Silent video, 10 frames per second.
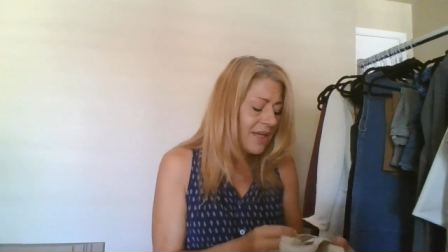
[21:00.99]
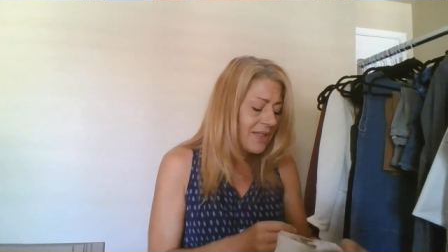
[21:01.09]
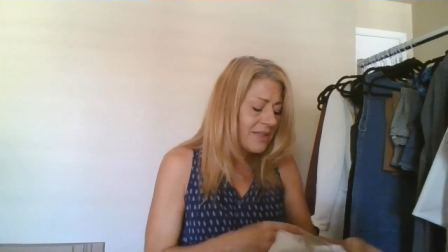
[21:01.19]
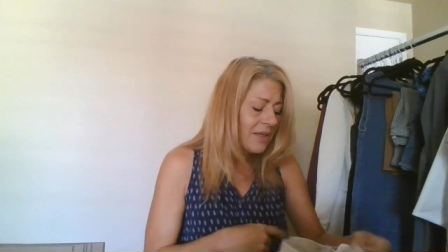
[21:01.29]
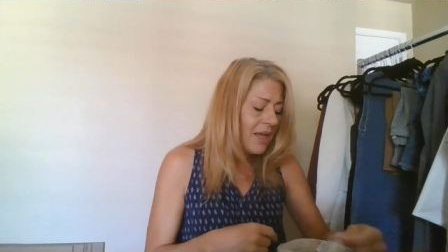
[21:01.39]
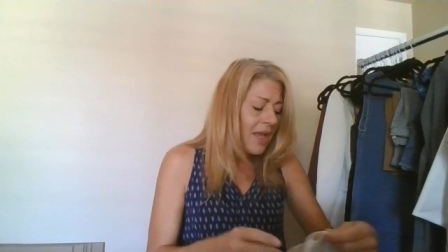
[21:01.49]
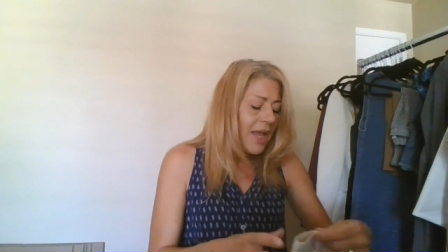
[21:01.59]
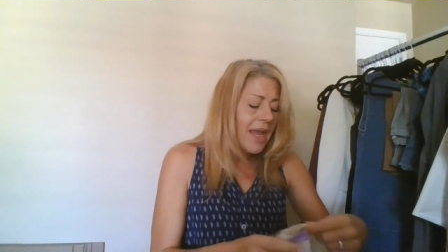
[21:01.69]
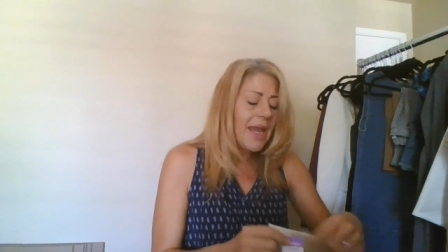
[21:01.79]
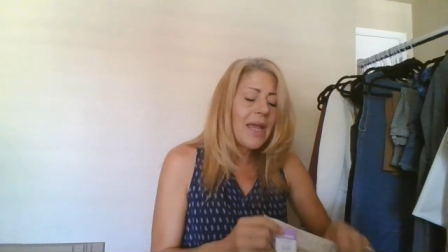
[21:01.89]
six,
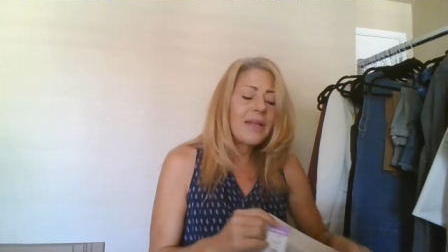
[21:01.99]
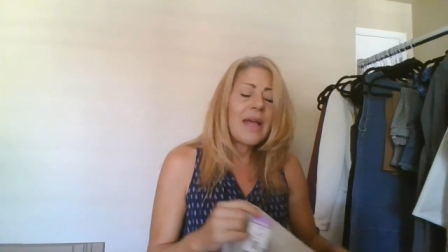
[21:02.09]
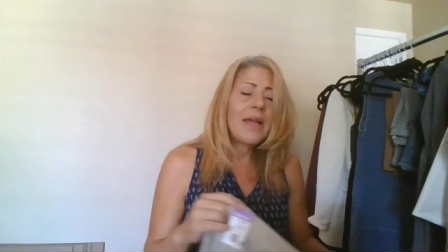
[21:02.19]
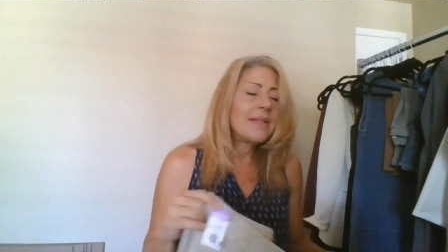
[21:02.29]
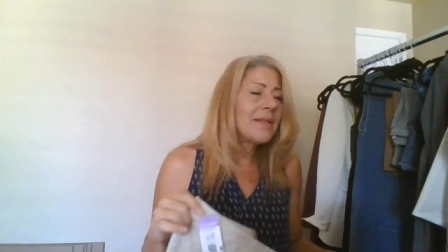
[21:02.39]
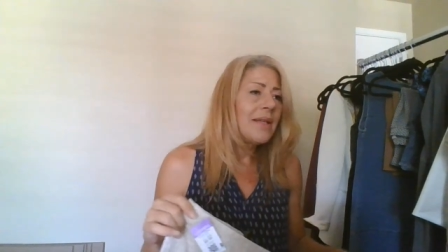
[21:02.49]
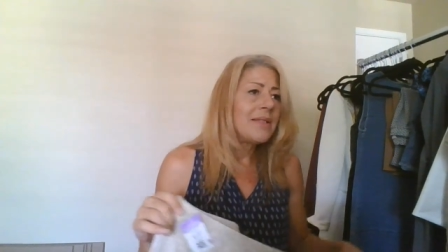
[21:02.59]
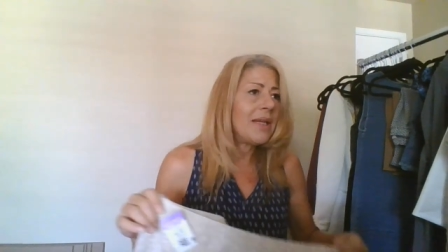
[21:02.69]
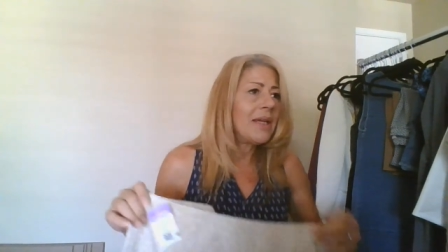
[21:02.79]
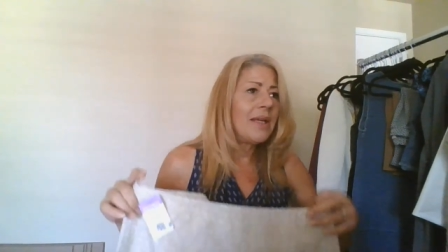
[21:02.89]
and I
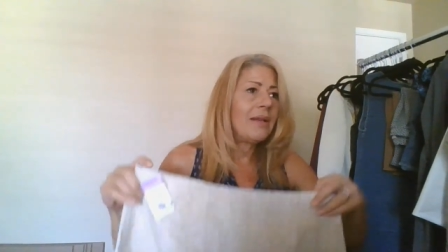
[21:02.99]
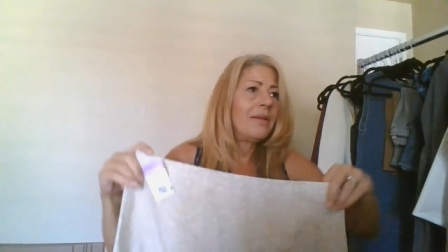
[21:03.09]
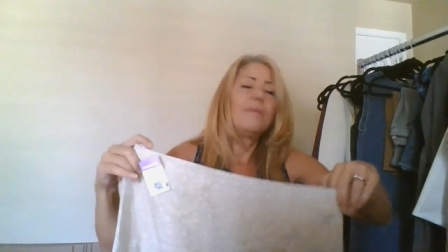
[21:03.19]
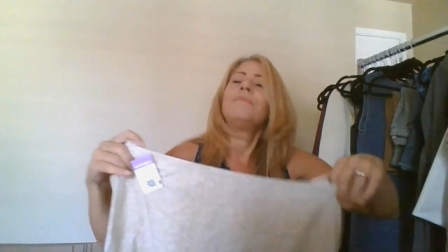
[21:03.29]
sent in